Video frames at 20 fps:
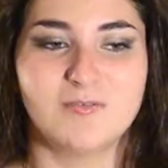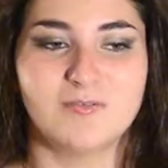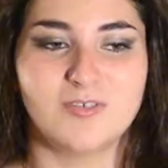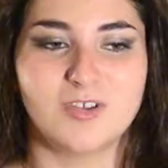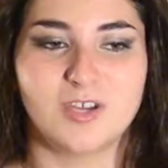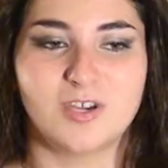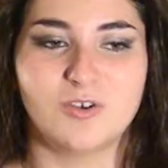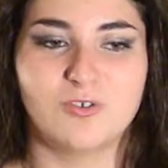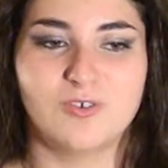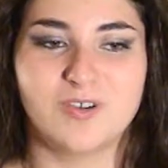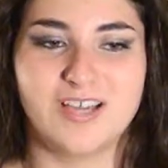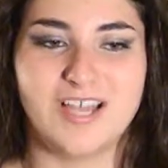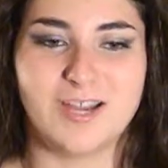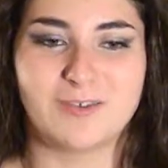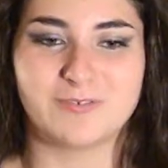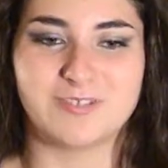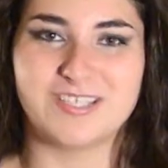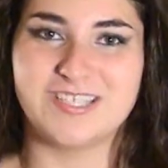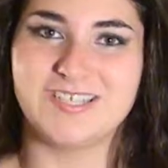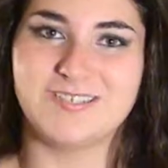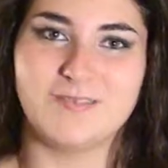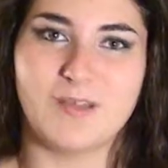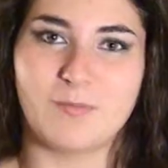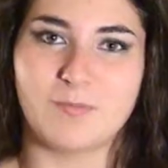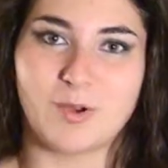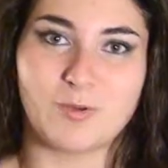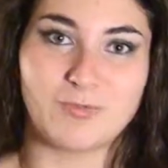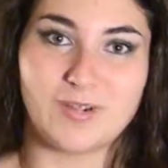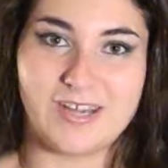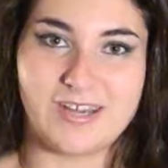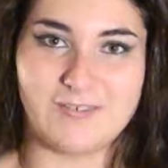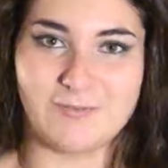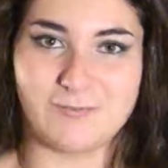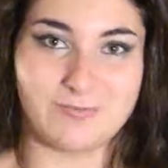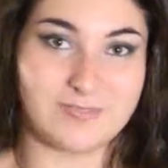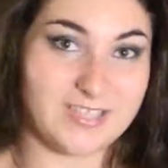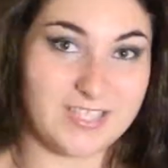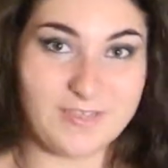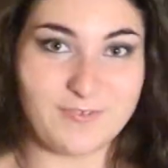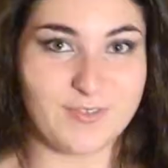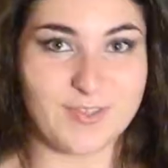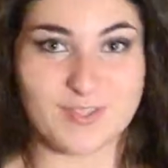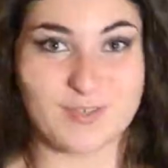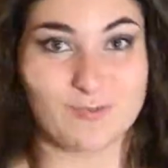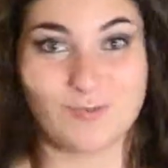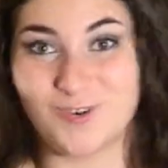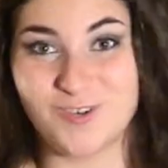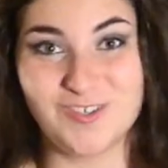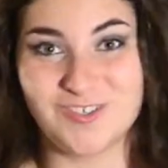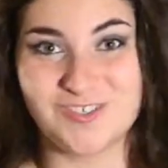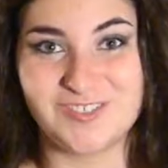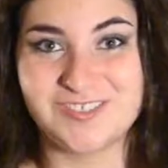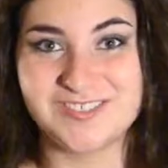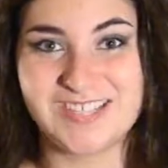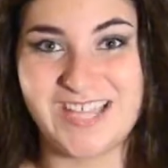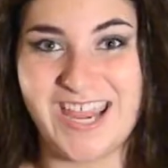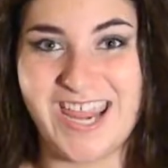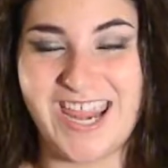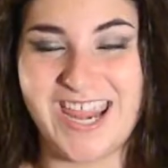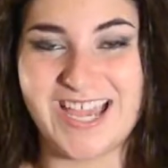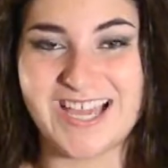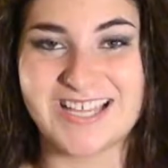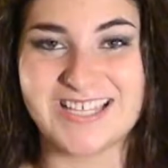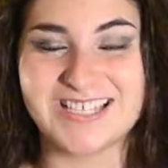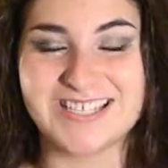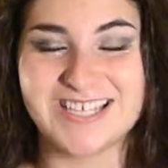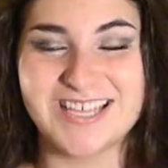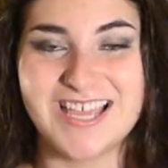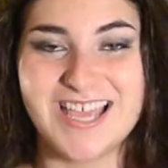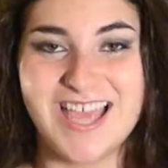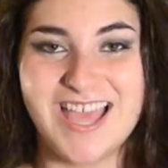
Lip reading: you know what, I'm not ready to leave this world. And